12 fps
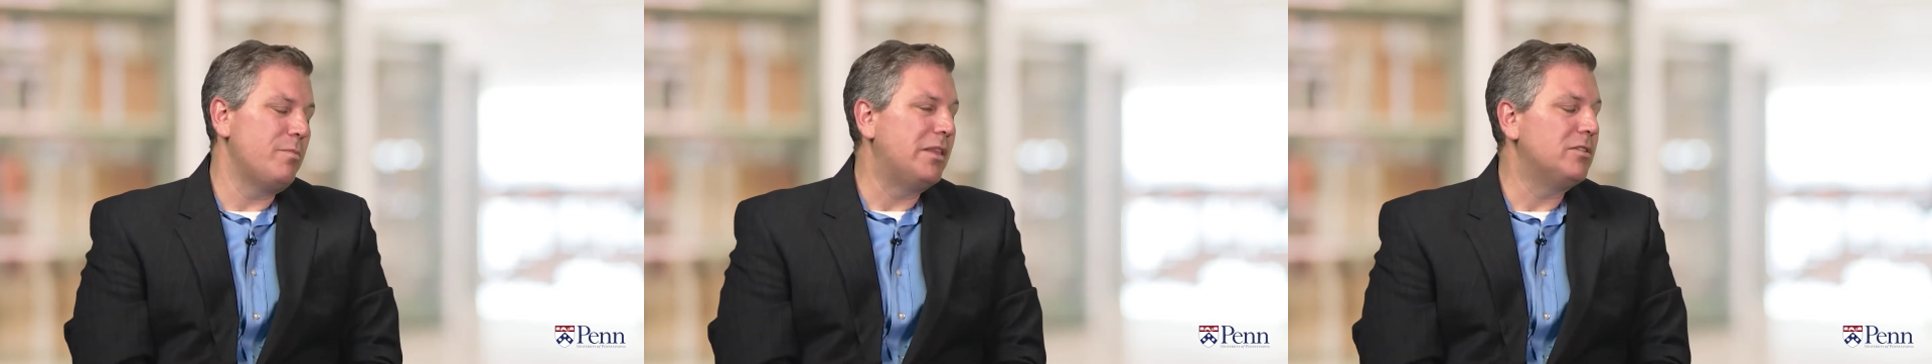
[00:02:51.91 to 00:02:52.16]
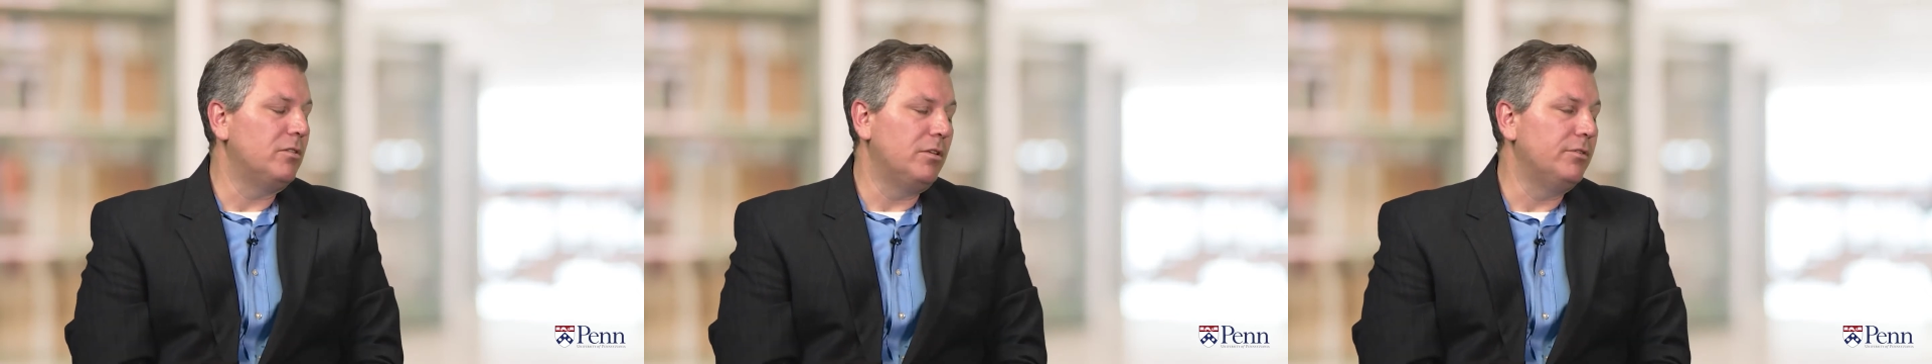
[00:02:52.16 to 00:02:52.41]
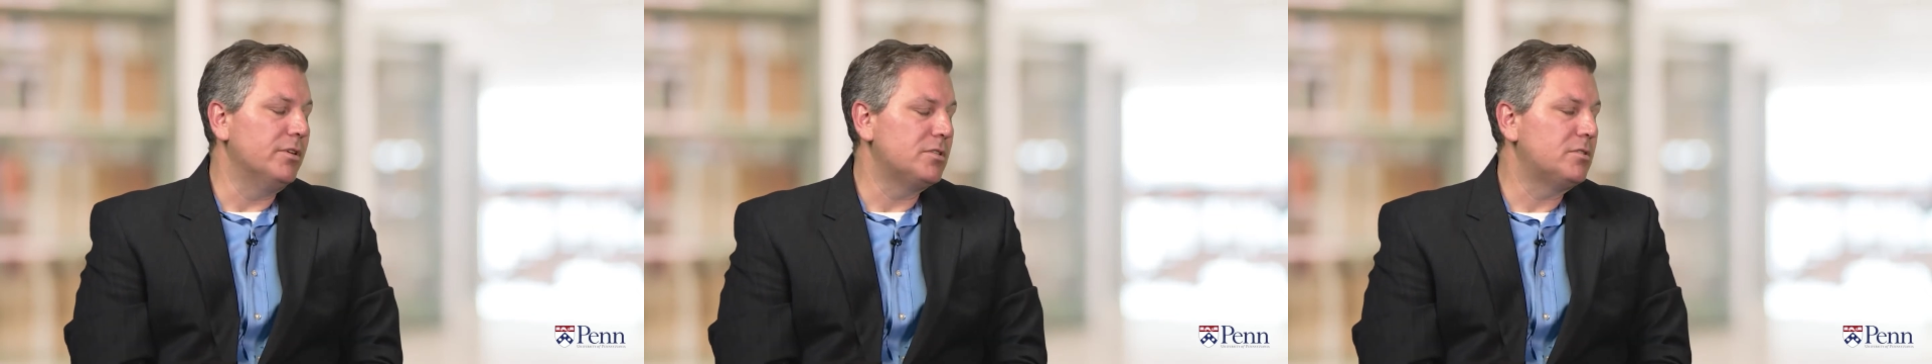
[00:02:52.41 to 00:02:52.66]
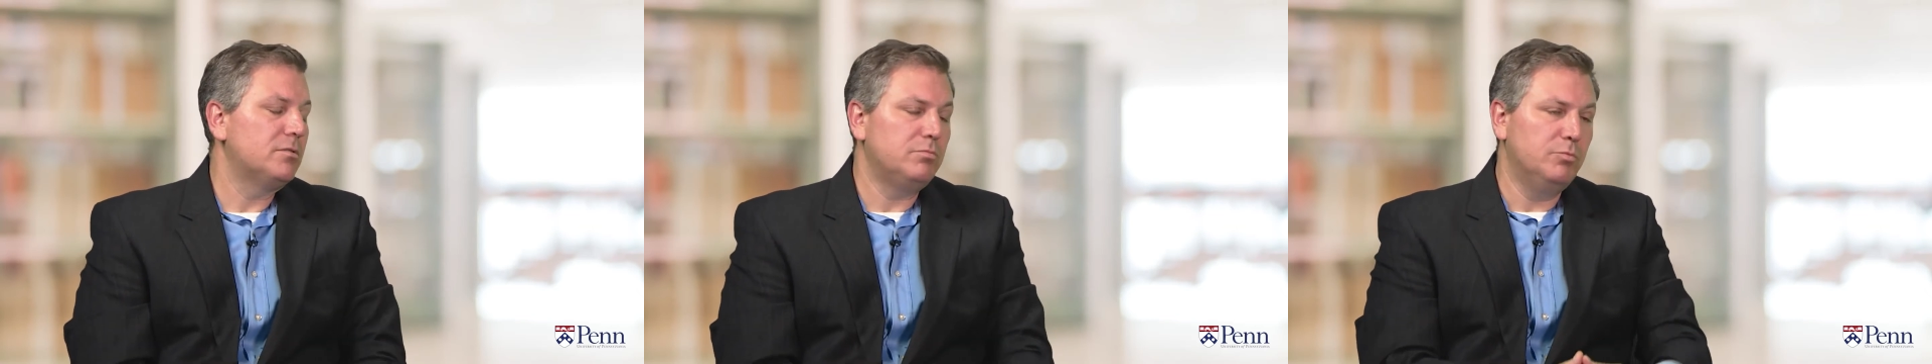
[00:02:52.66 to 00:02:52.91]
mental
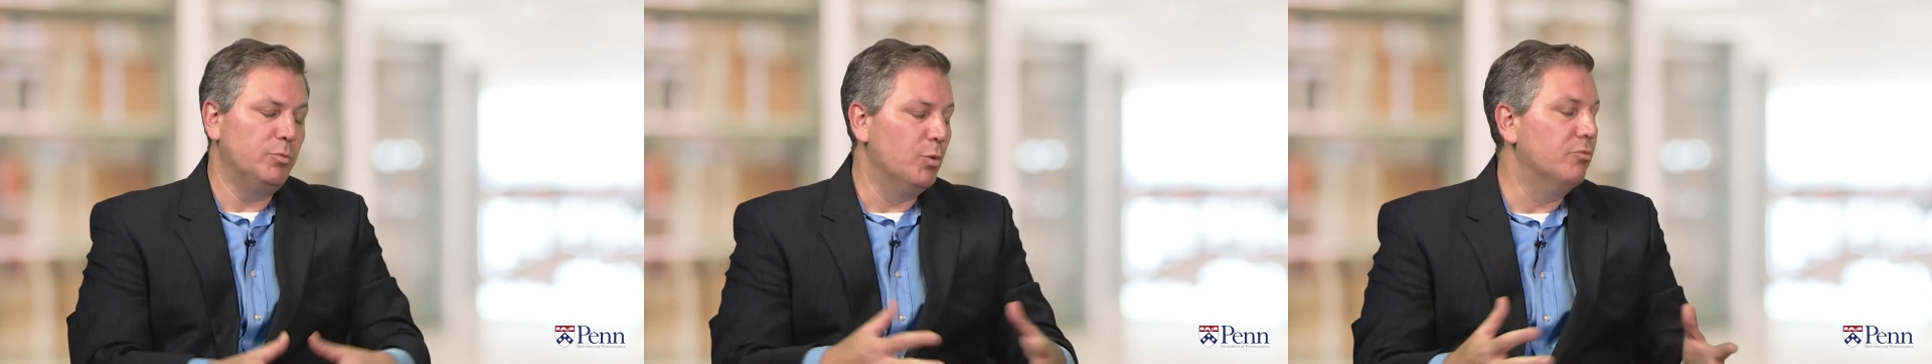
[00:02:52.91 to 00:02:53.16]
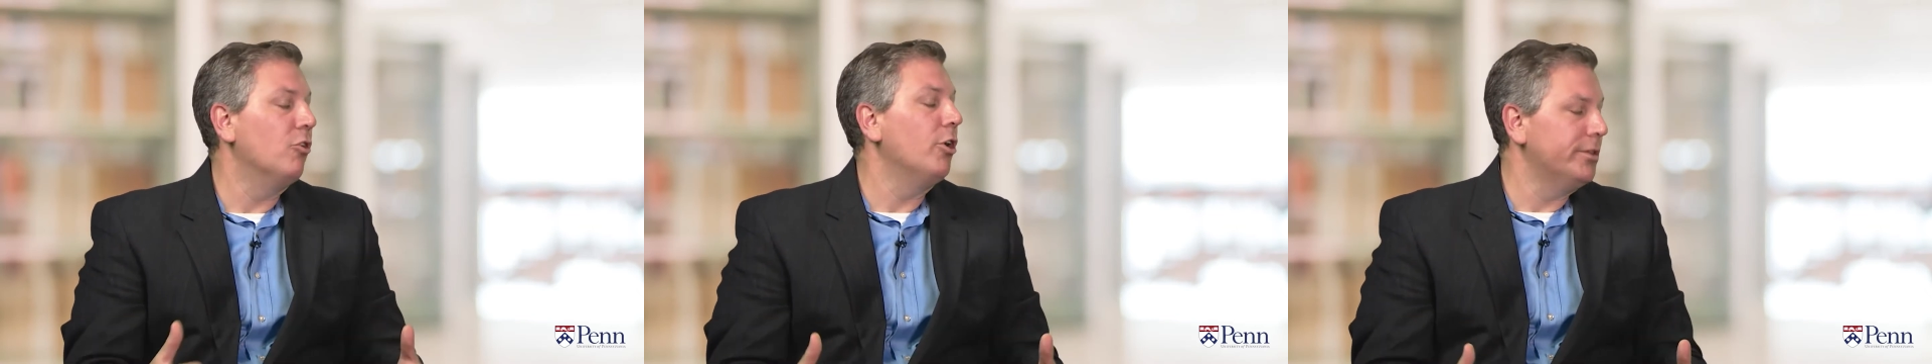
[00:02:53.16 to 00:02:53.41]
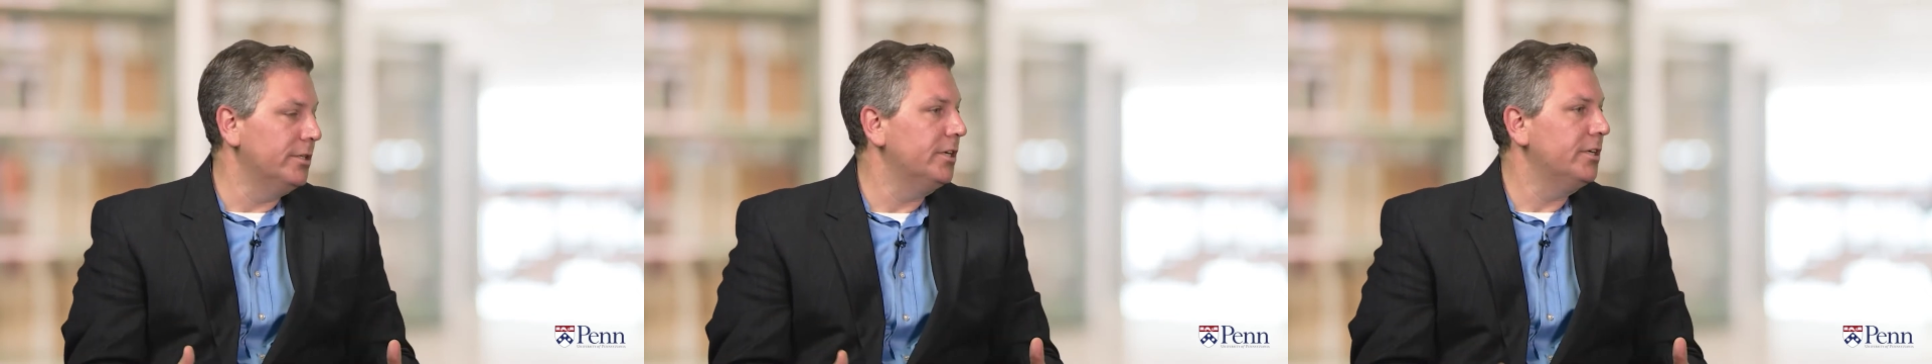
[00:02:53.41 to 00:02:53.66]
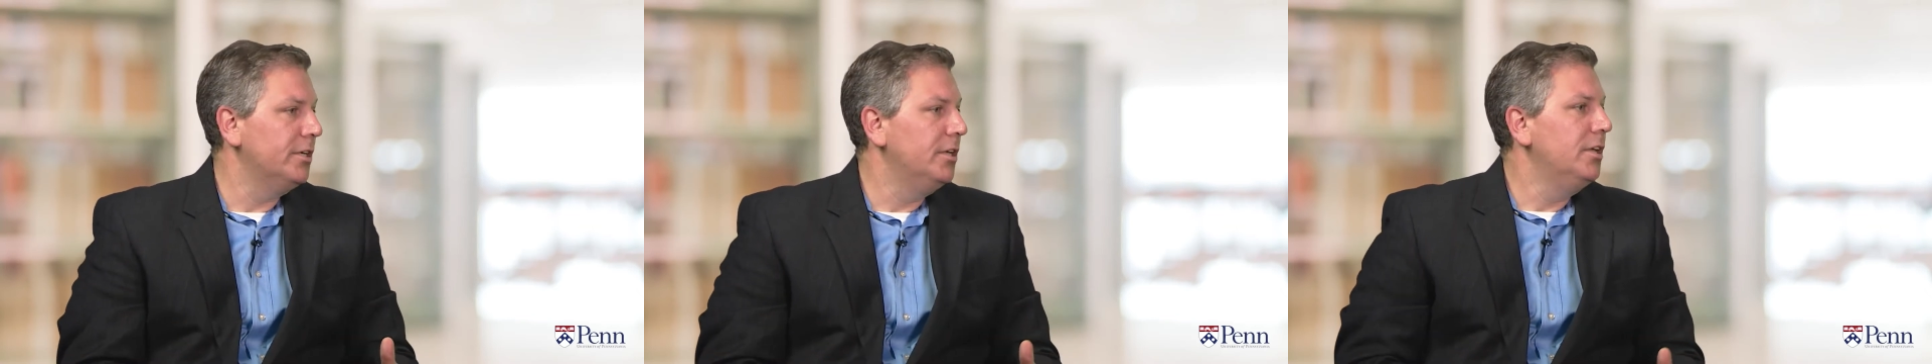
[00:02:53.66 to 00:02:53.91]
illness more broadly.